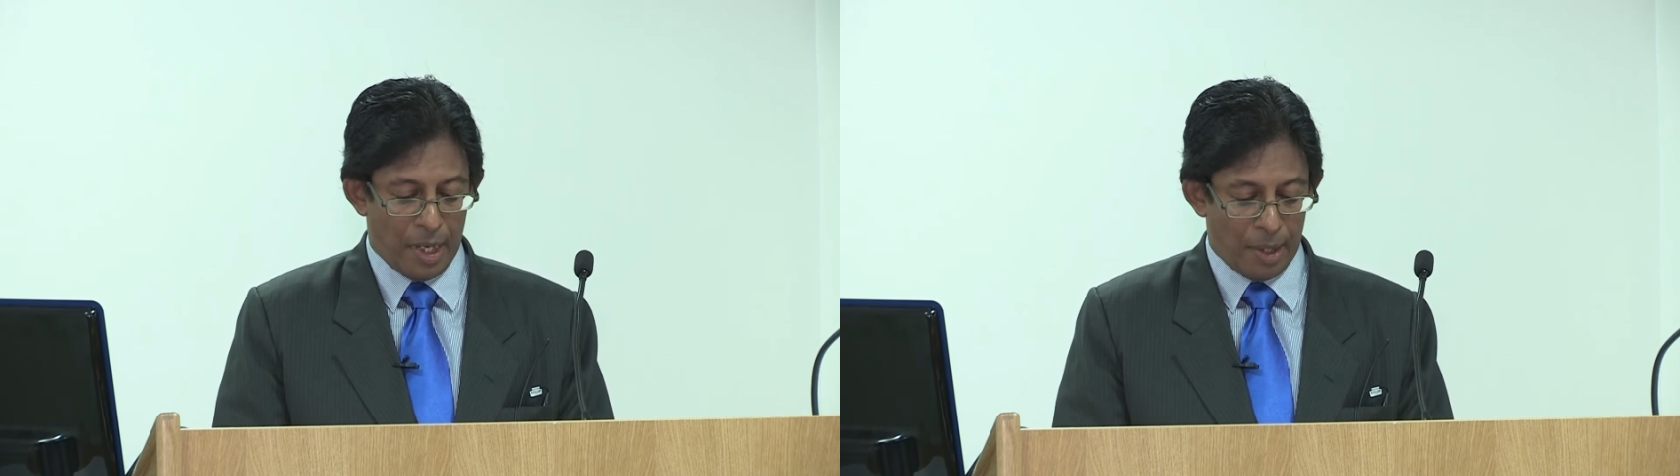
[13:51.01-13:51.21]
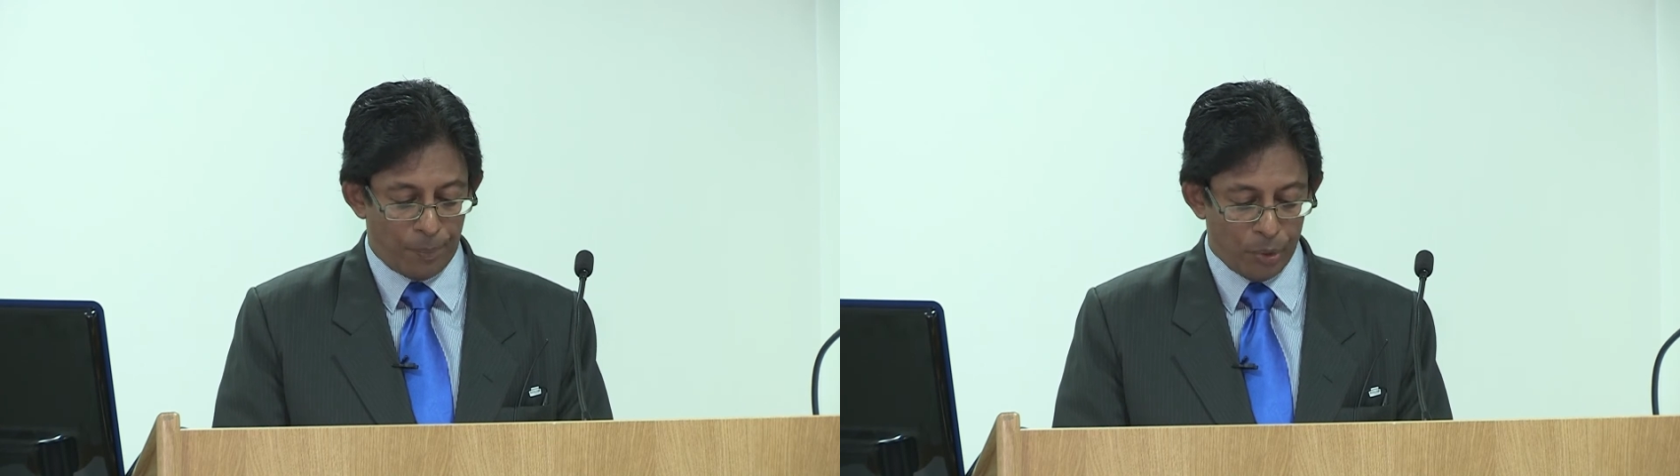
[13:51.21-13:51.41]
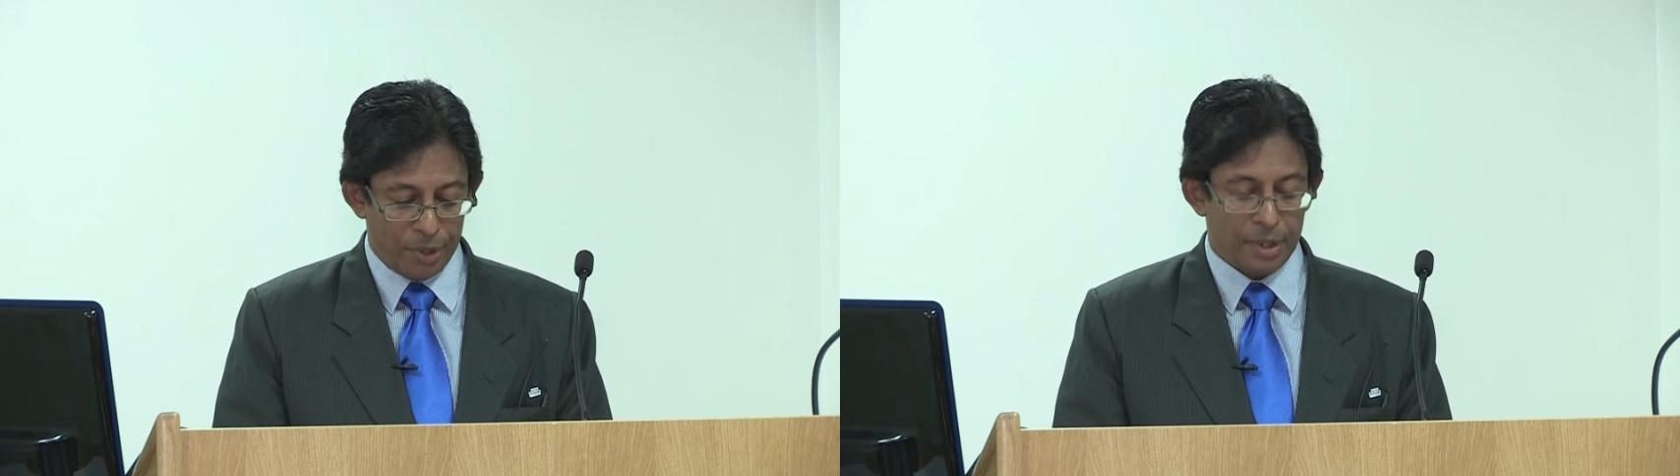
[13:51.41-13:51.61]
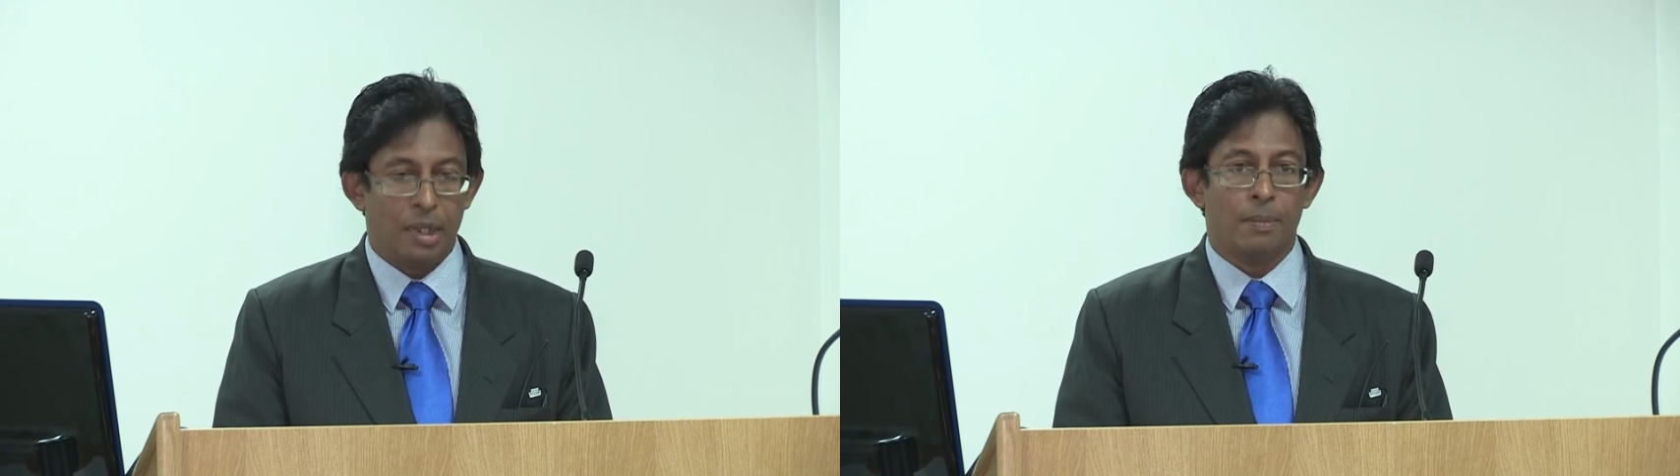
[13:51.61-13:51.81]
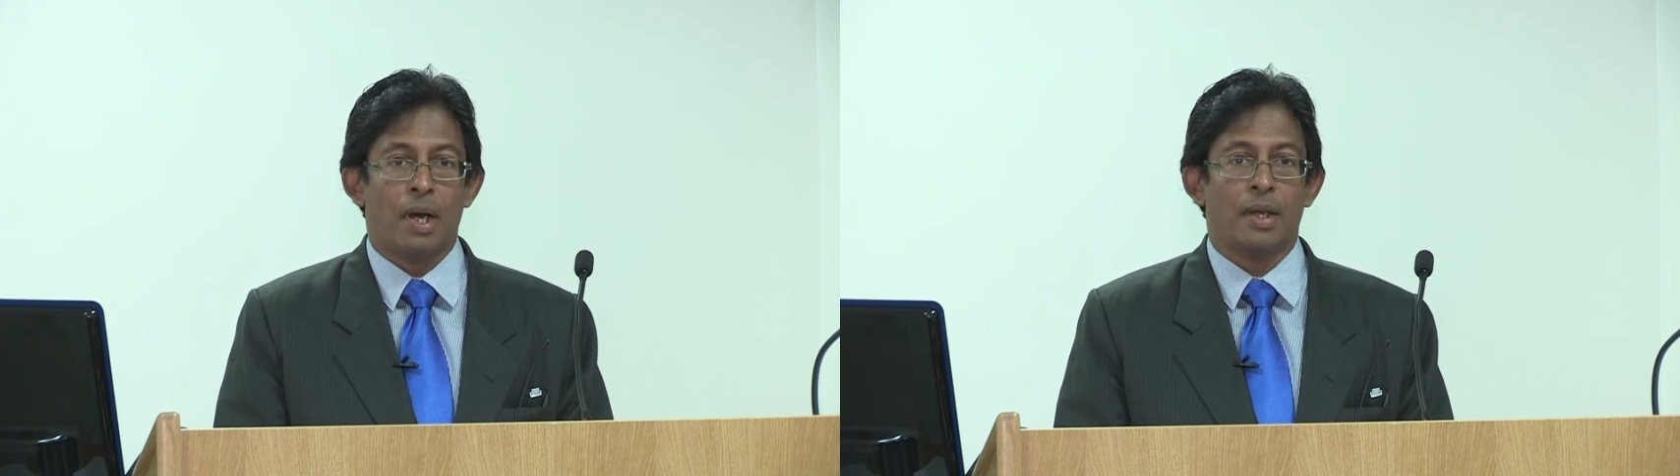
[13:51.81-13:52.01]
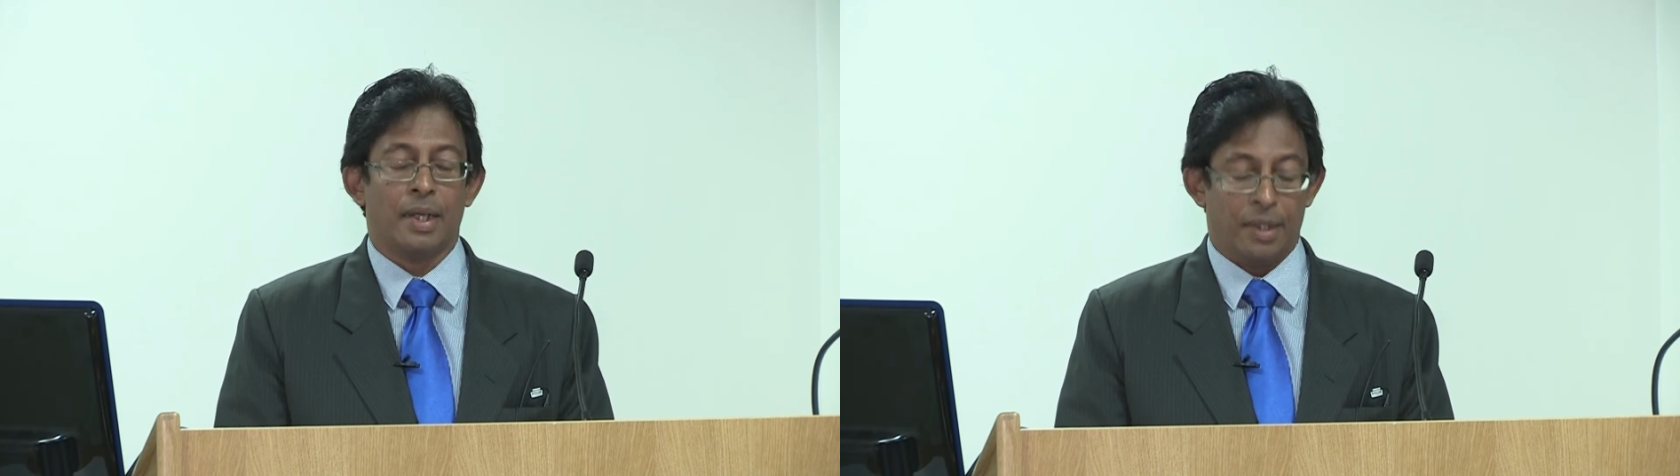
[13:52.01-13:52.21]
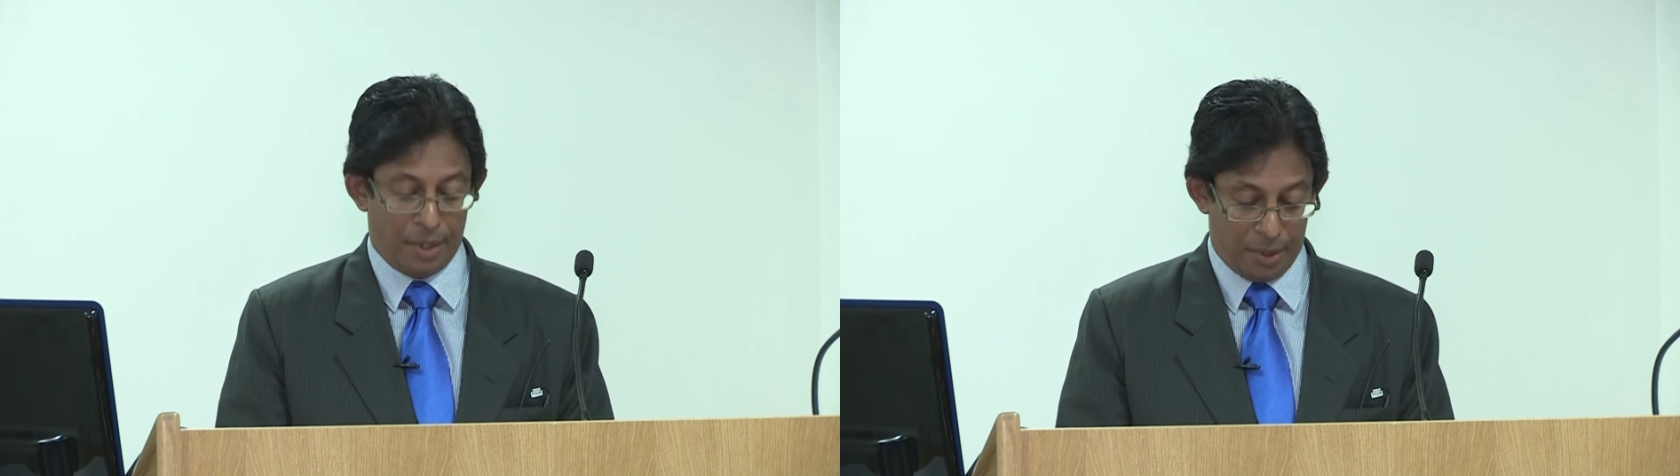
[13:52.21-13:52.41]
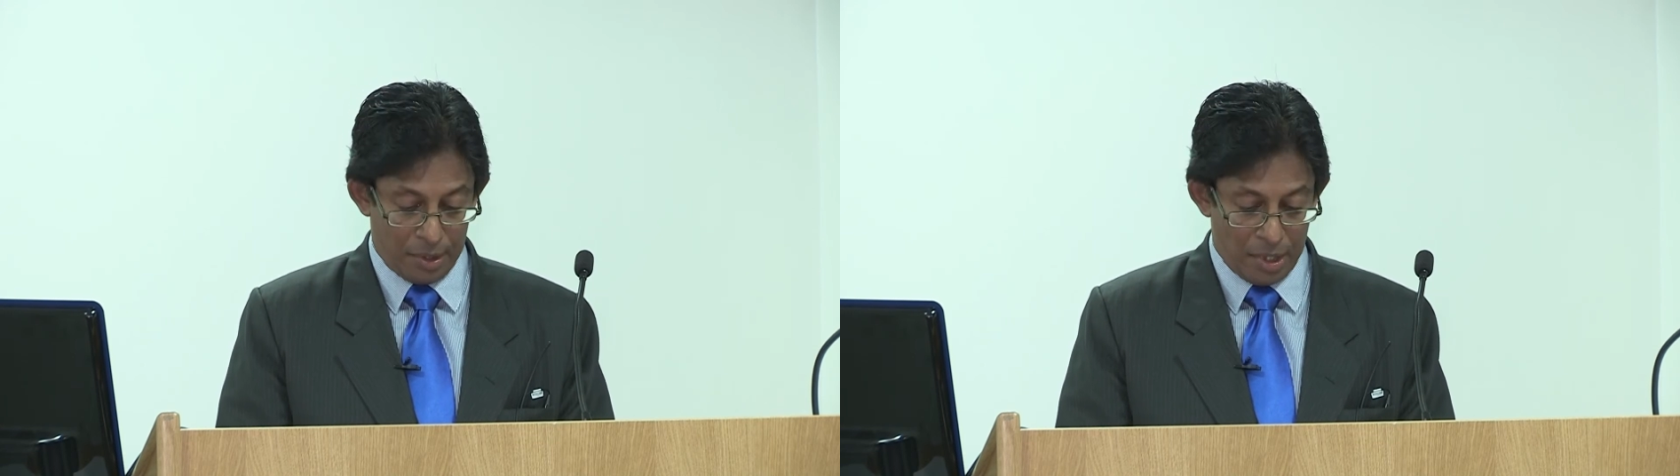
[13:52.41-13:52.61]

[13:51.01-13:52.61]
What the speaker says: and political bargaining,